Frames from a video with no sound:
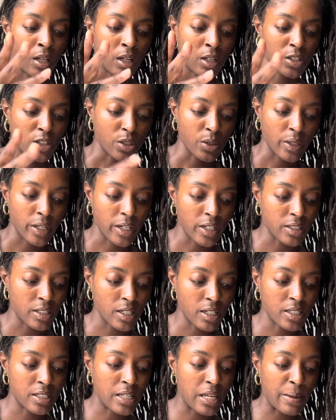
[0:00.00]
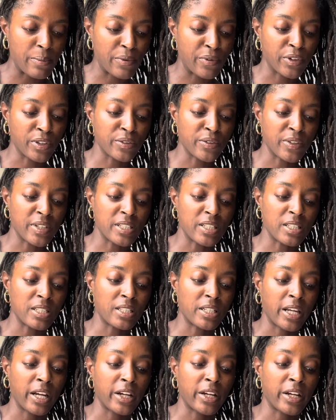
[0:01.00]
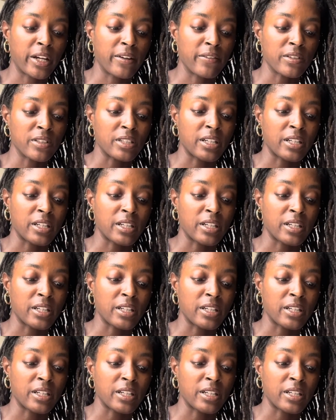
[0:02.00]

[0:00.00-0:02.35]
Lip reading: So here's an example for the reasons caregivers